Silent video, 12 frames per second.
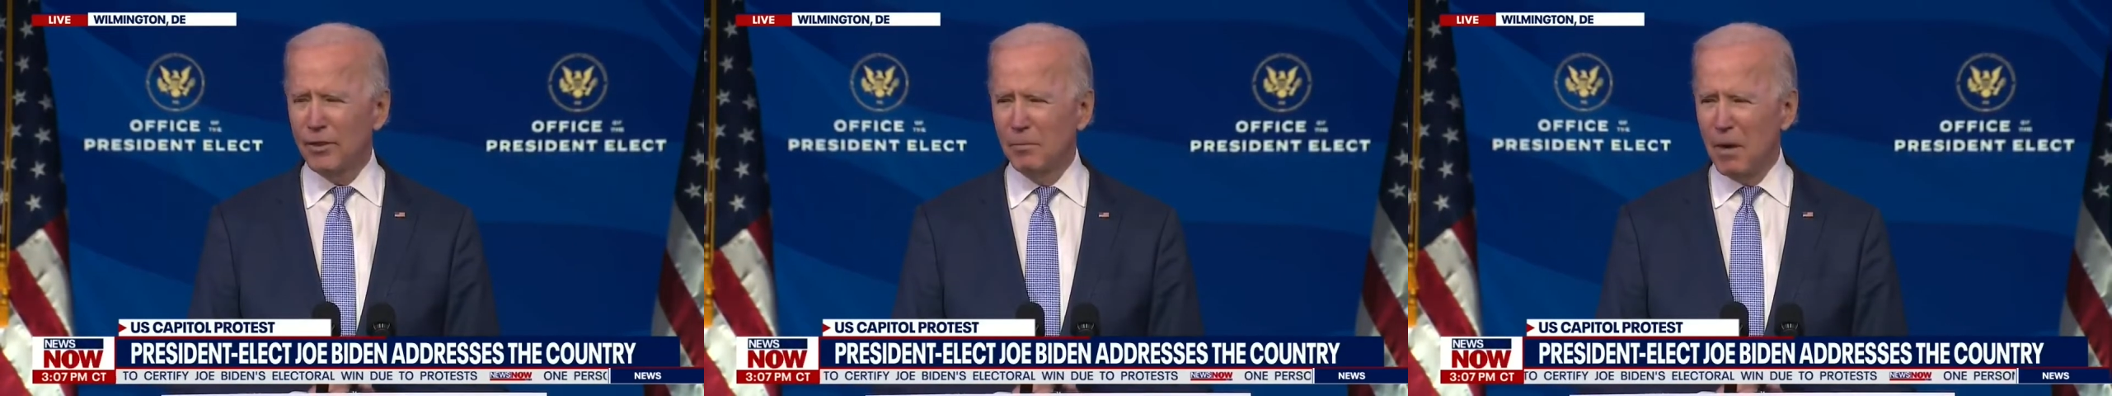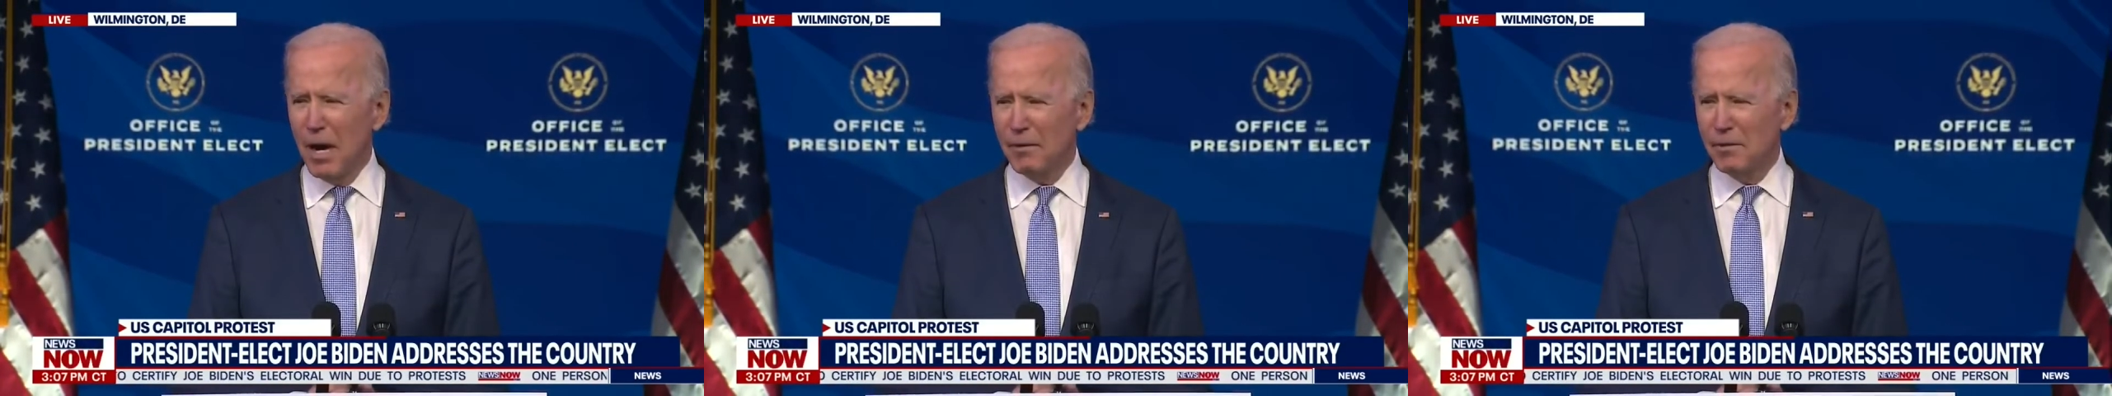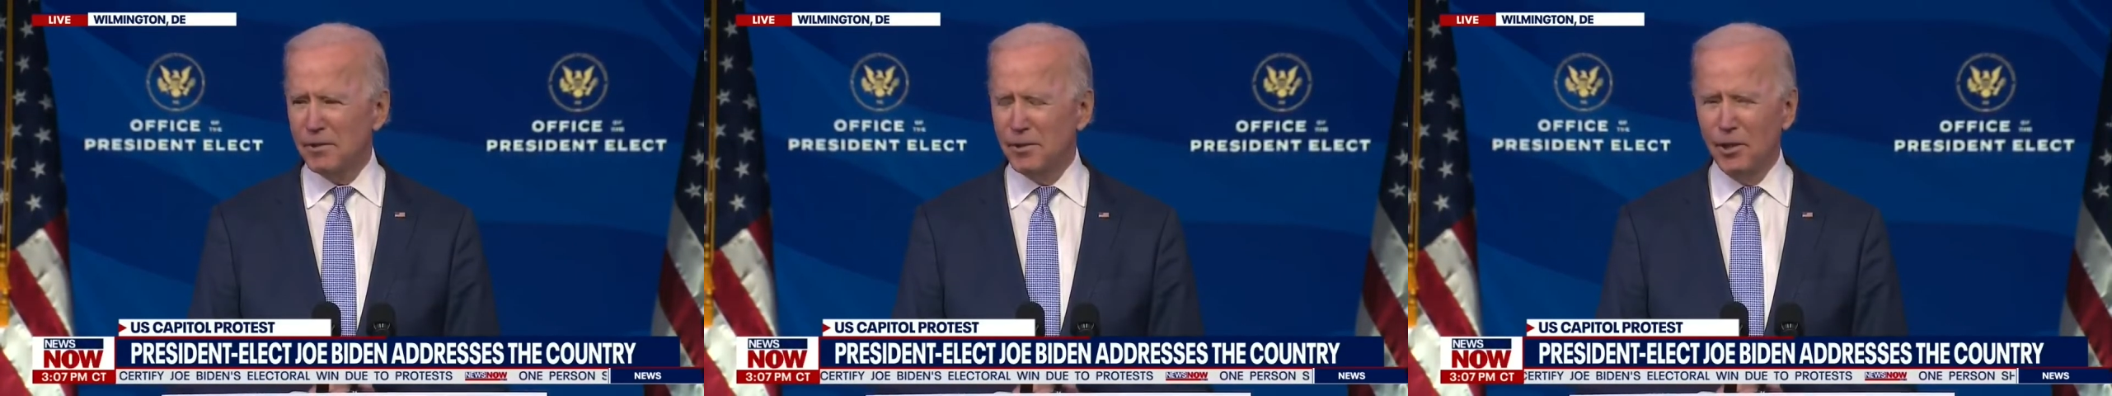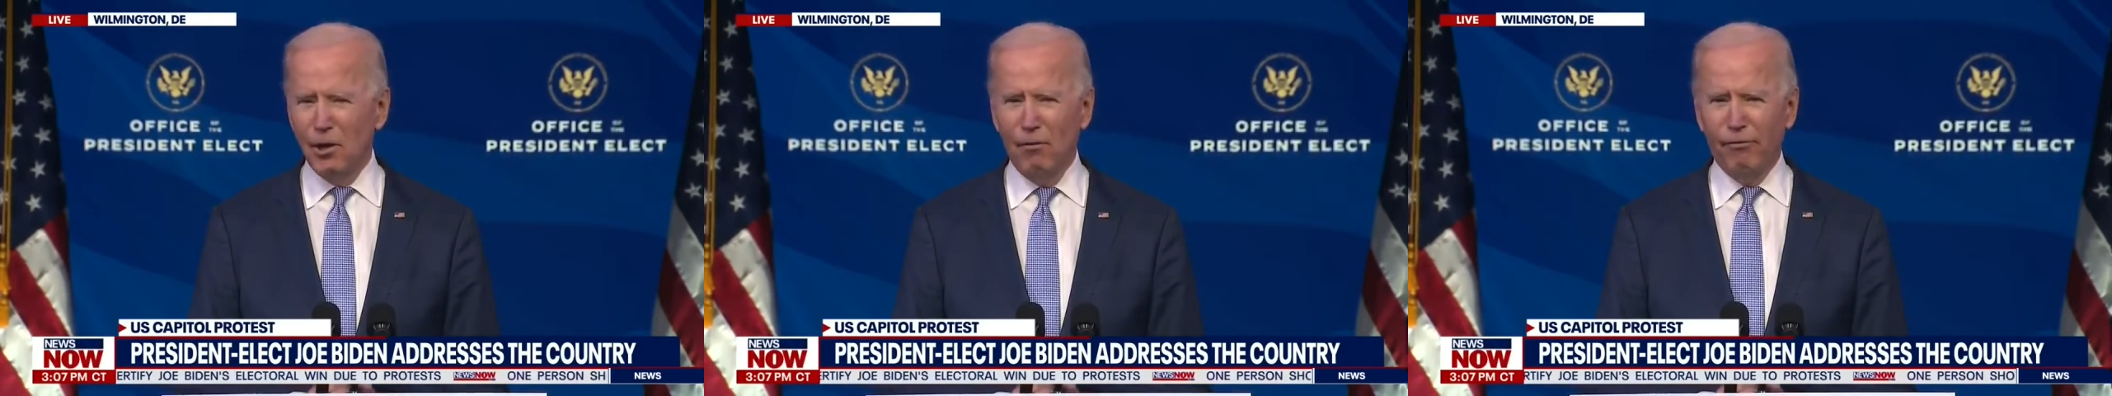democracy
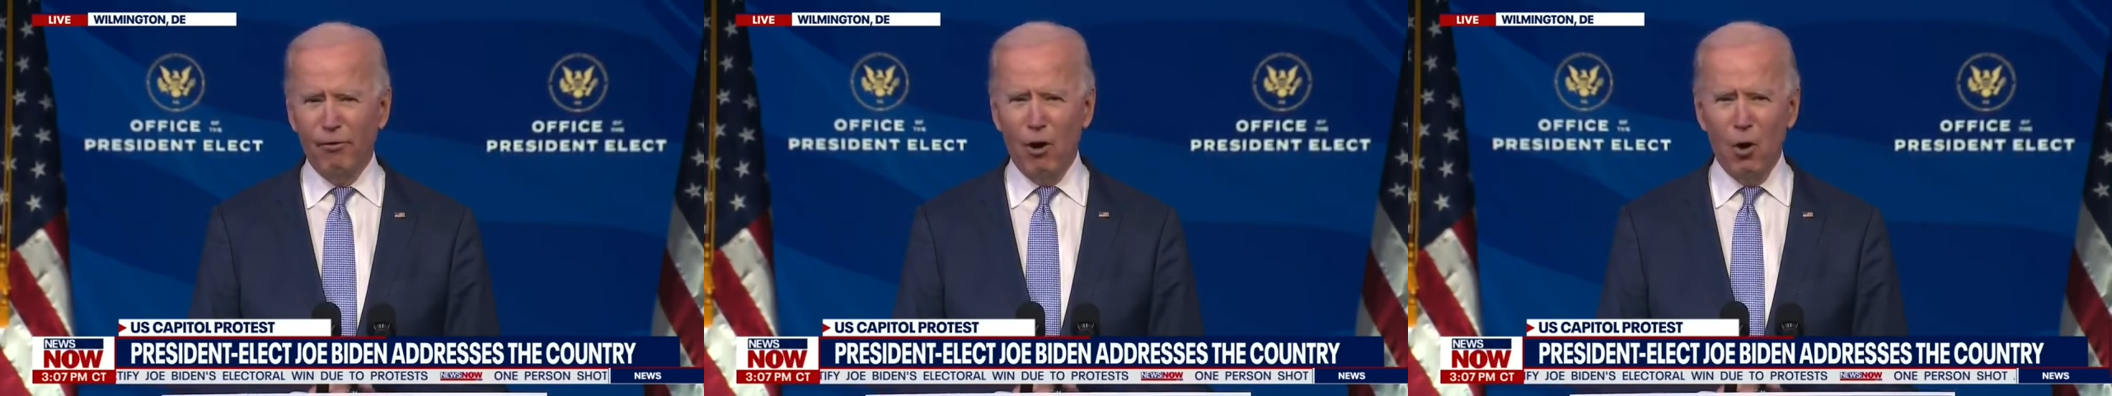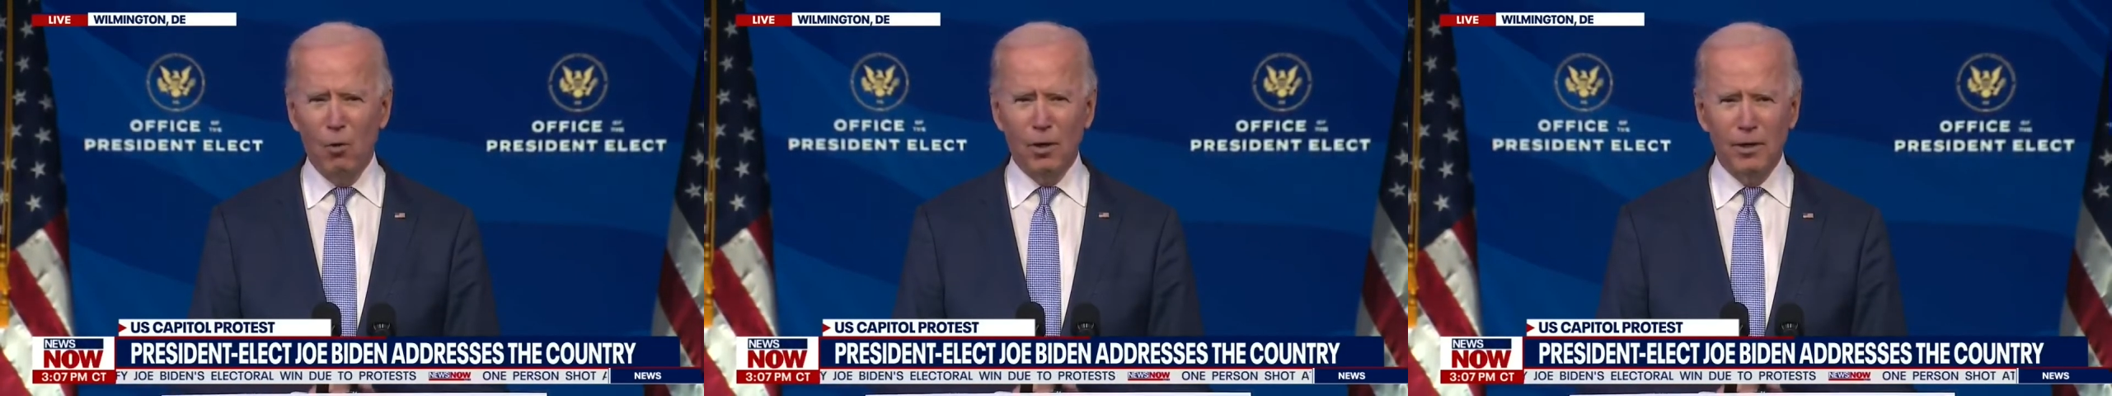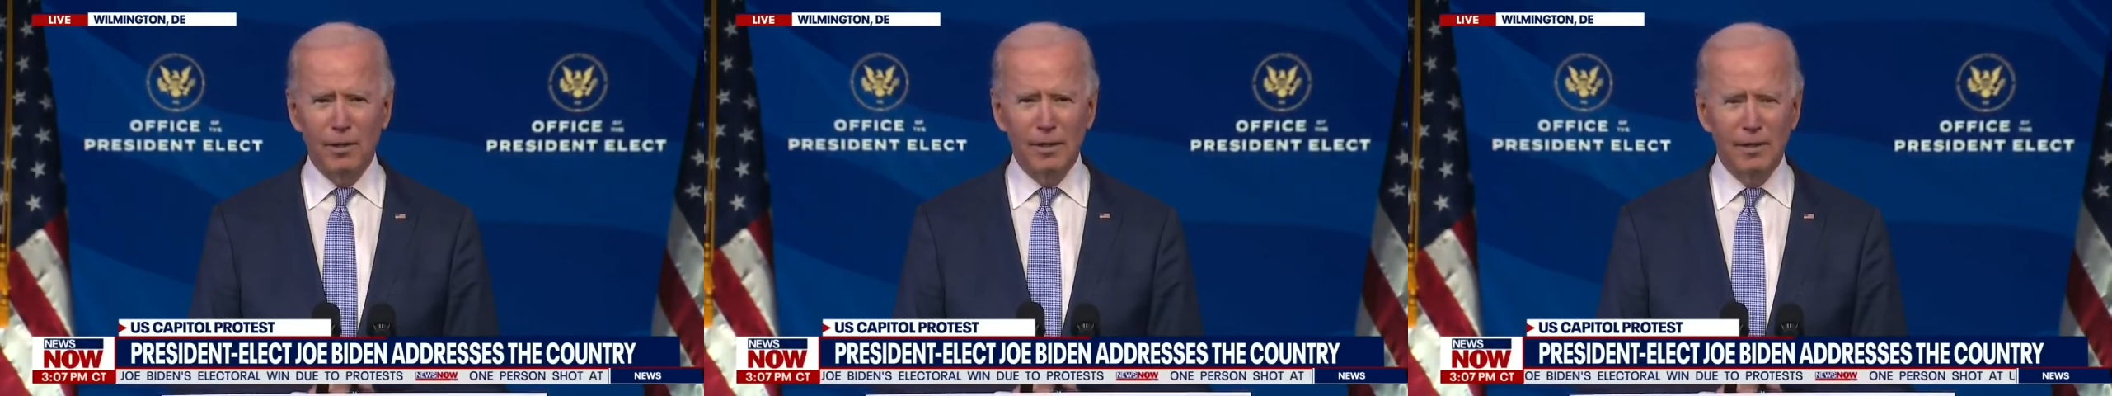to go forward.